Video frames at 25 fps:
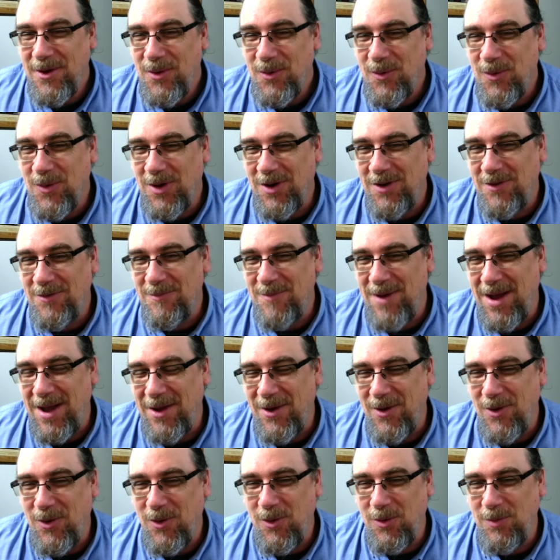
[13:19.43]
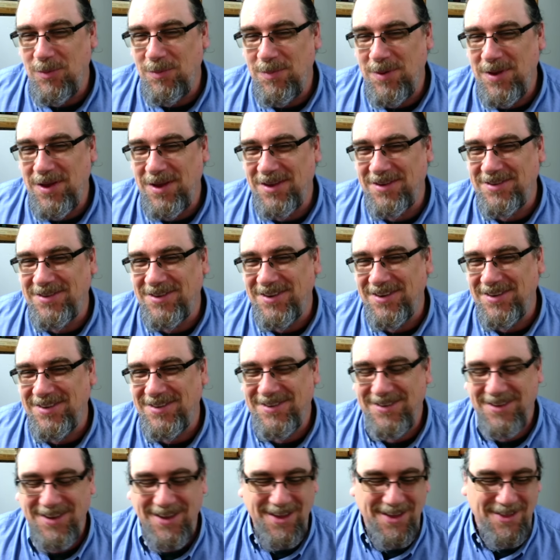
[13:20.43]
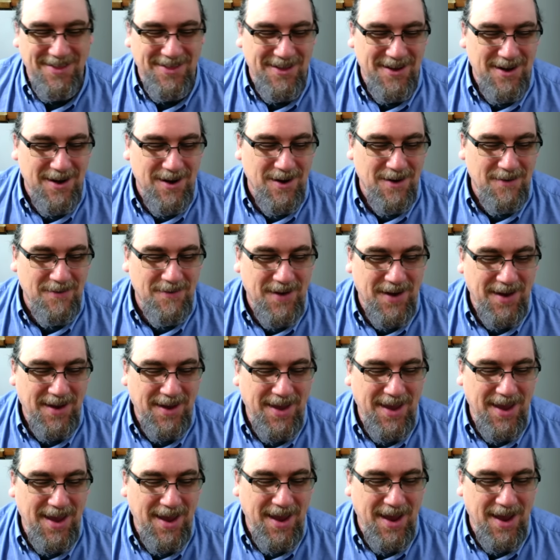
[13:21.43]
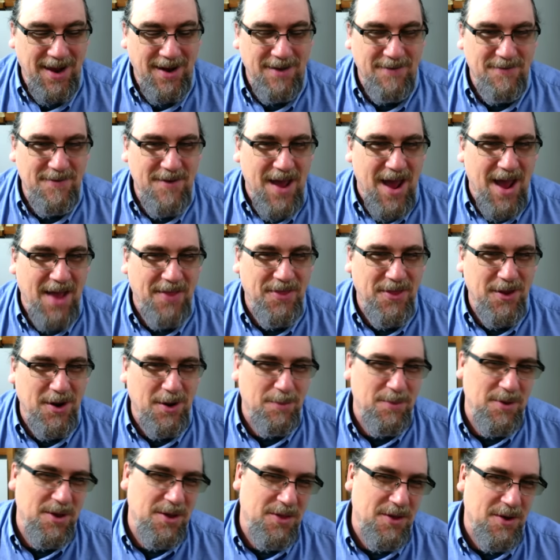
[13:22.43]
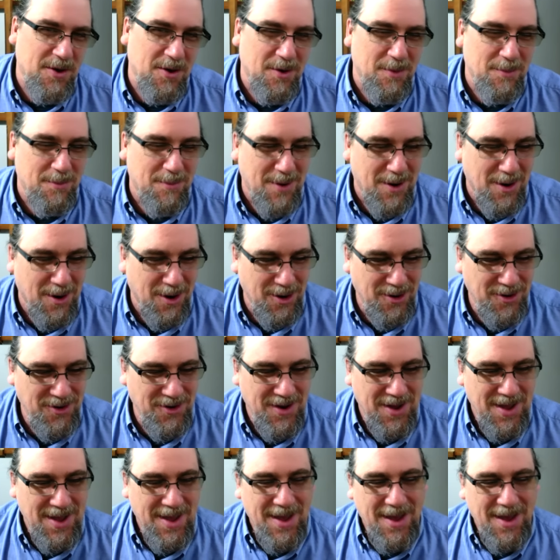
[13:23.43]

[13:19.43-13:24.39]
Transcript: one of my own pieces in there if I can. If not, it'll be there in March.